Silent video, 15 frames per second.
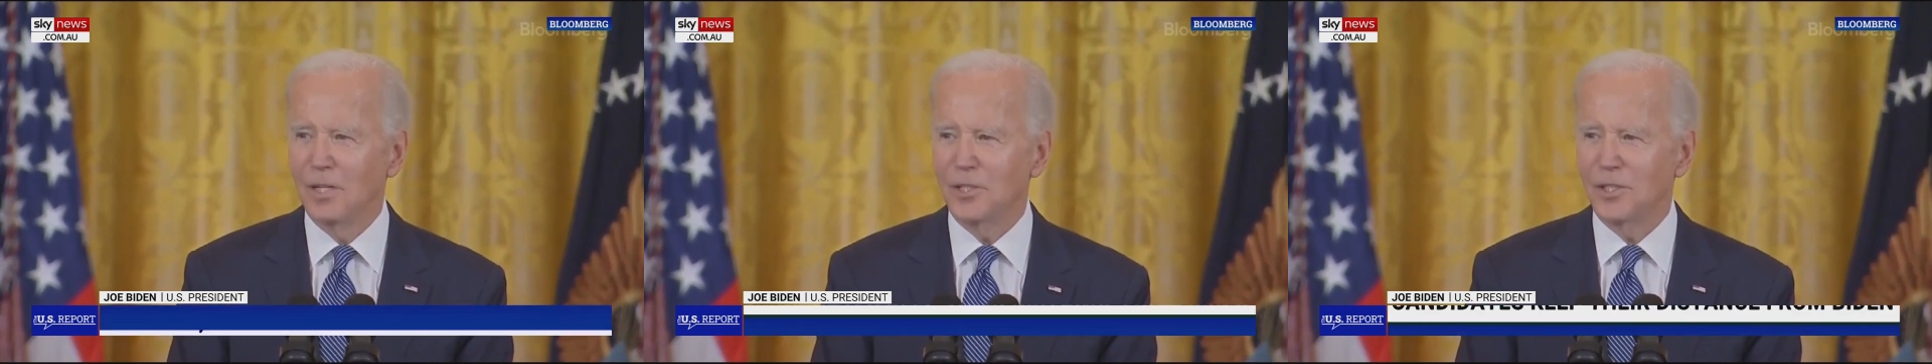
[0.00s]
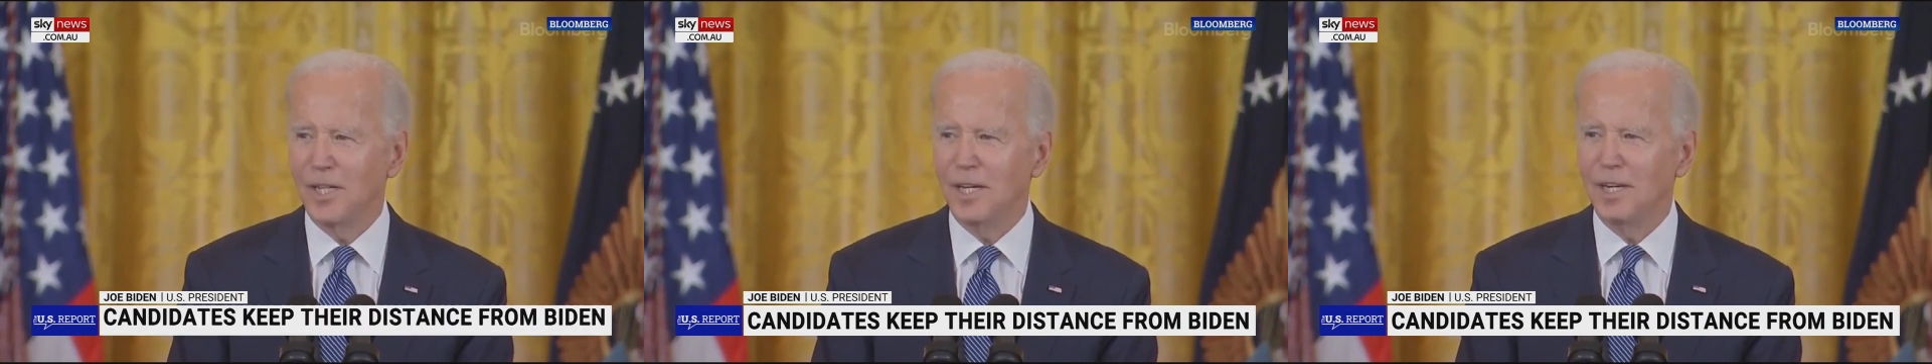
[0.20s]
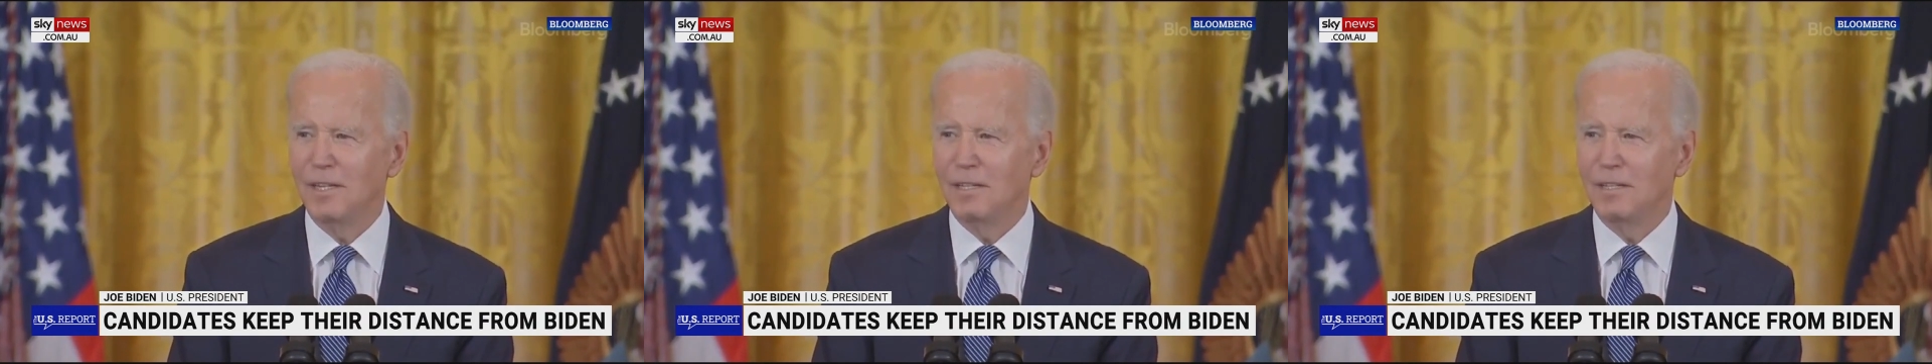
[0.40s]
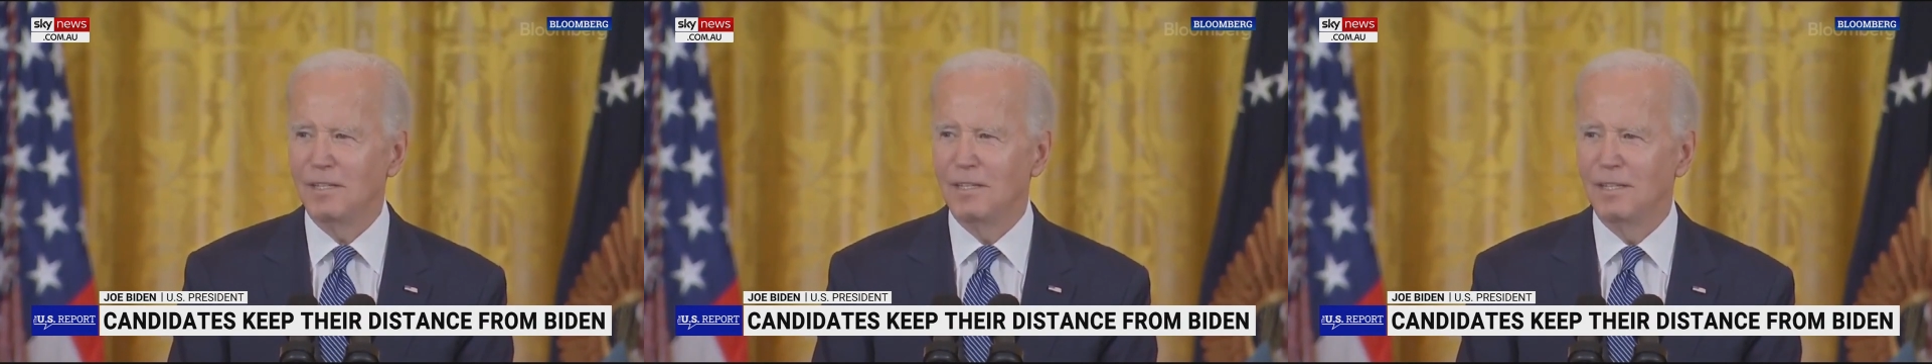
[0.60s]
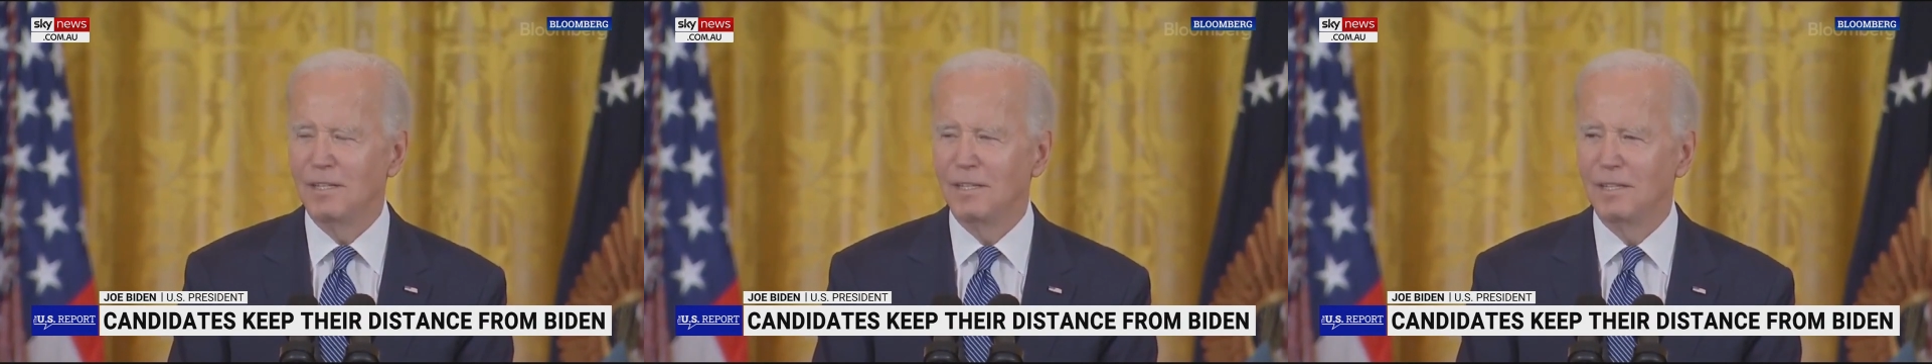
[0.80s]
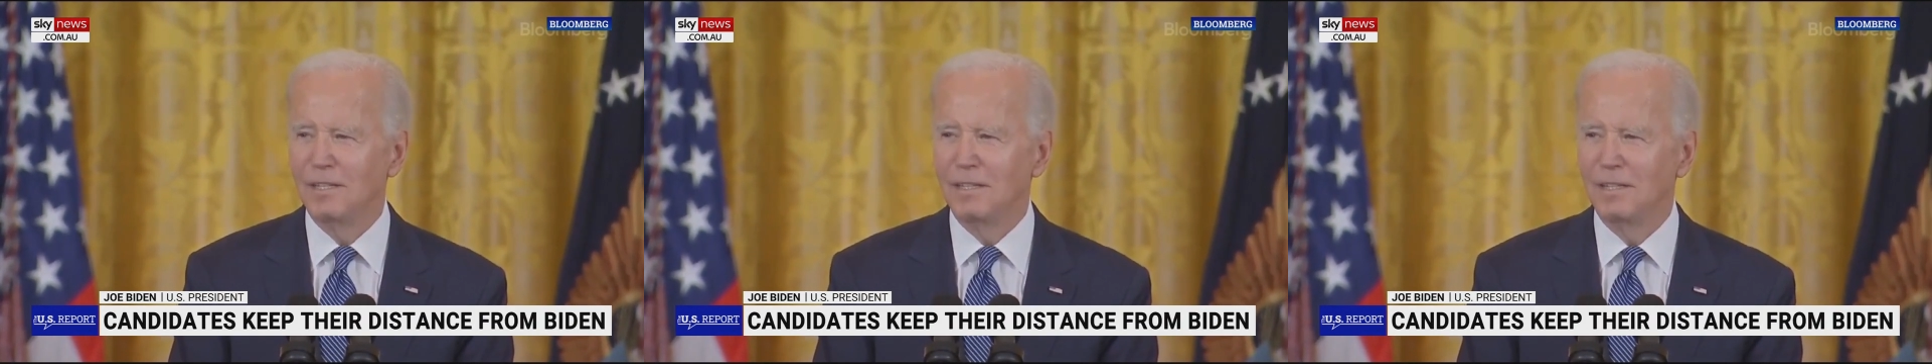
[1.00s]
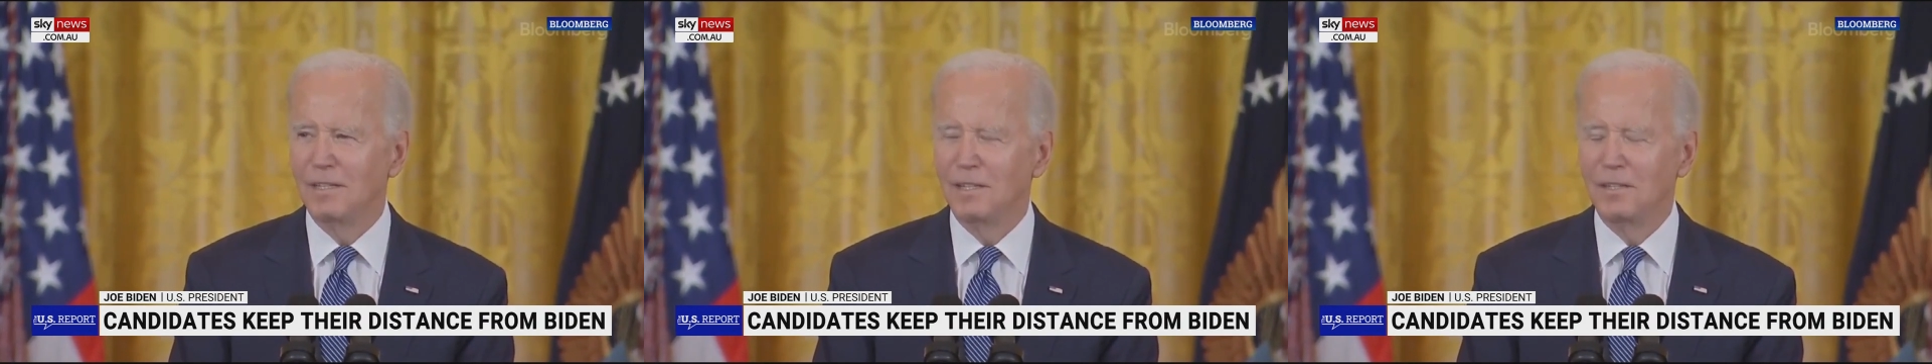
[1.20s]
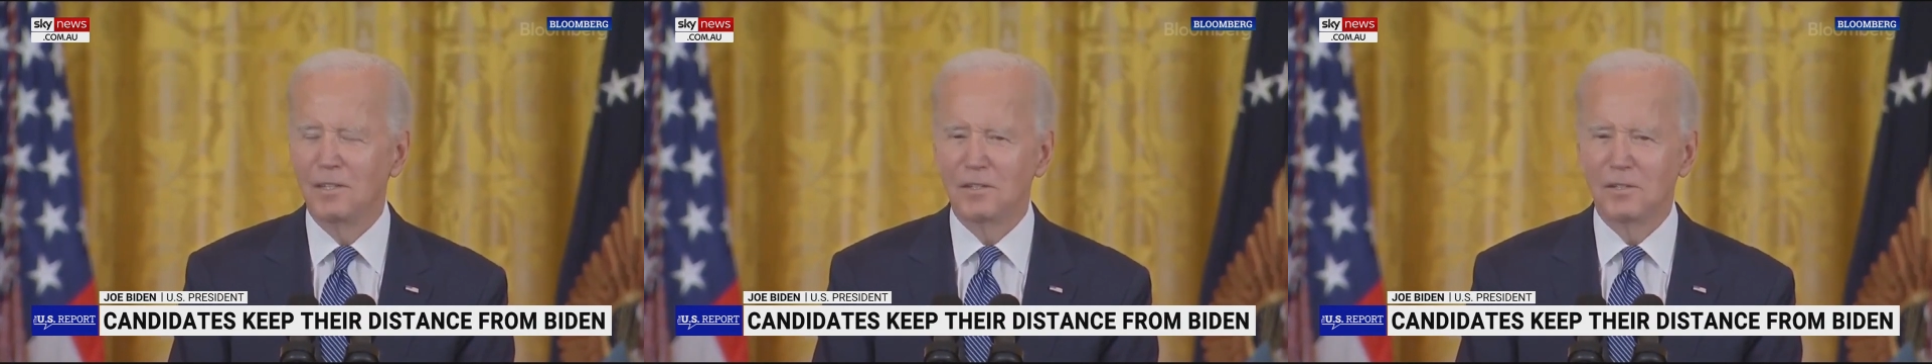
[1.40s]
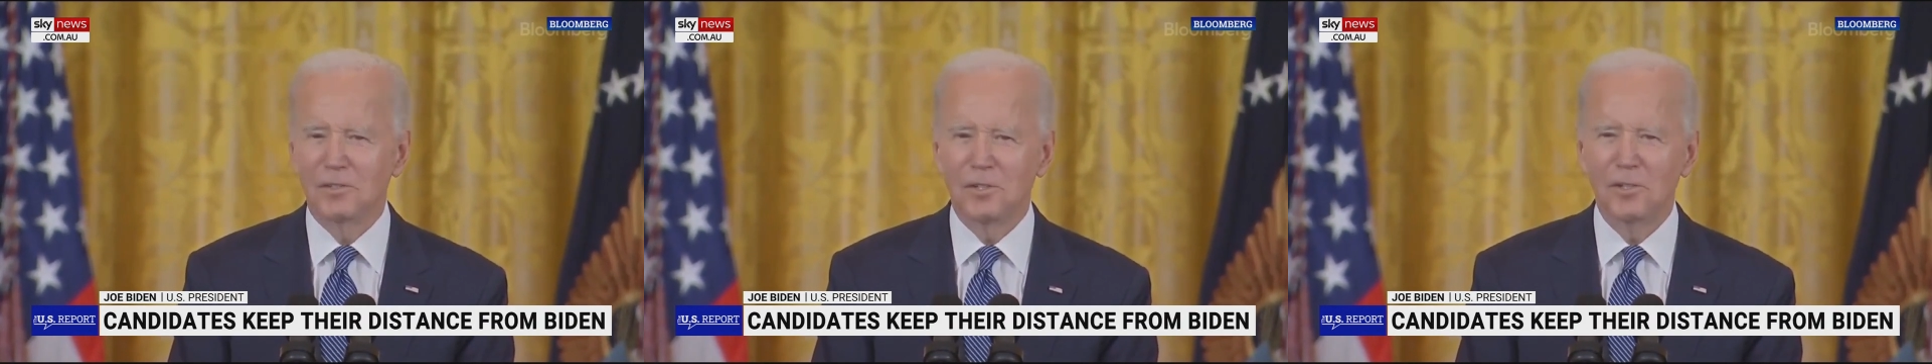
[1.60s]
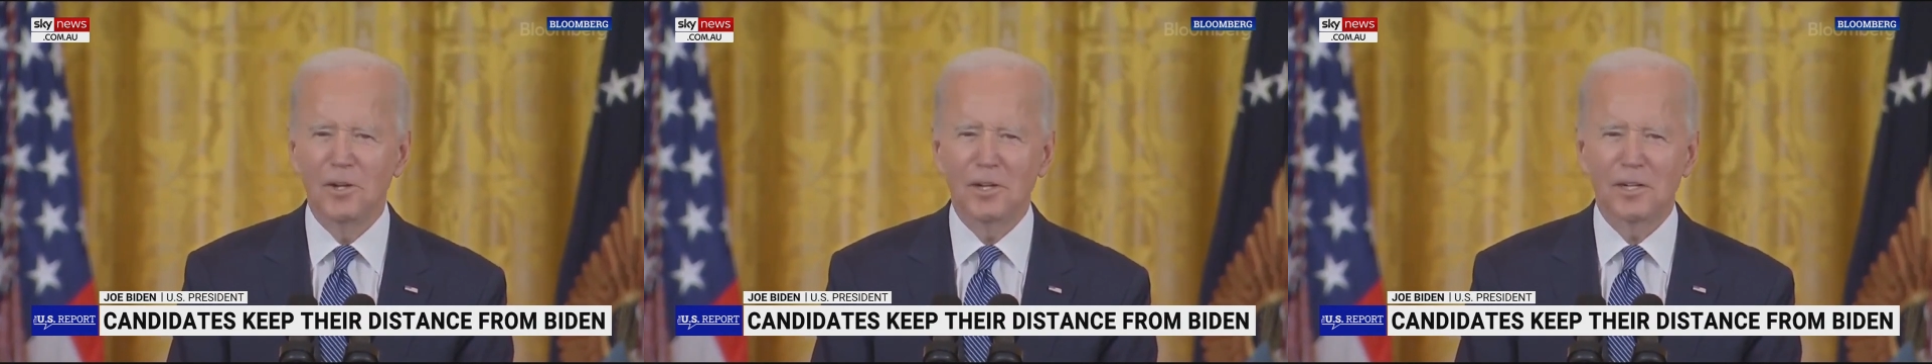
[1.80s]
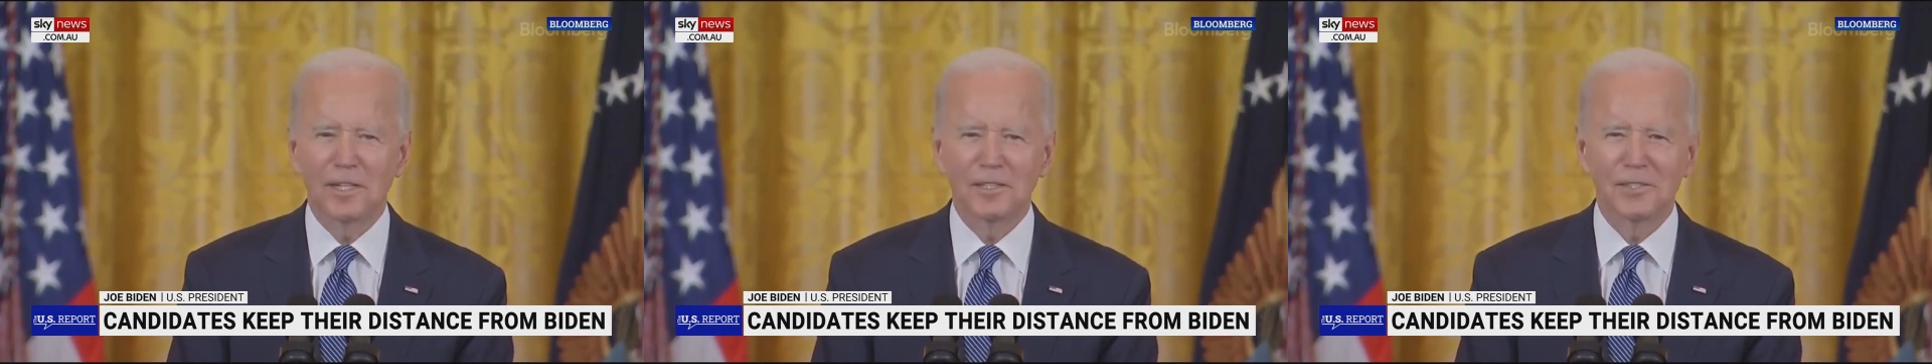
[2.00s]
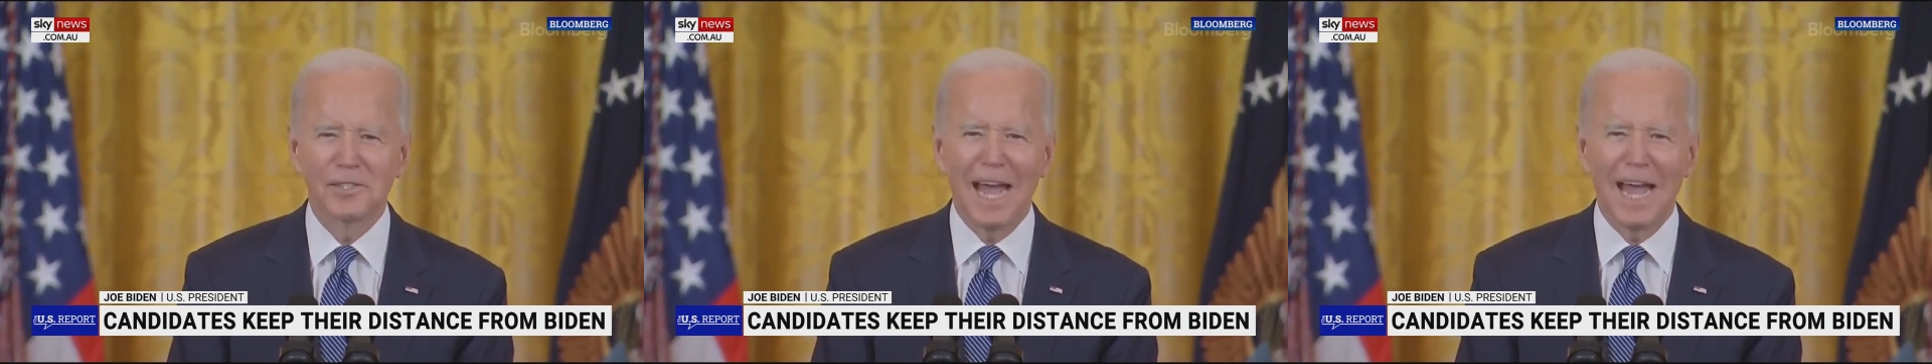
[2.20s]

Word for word: Rashid Sunak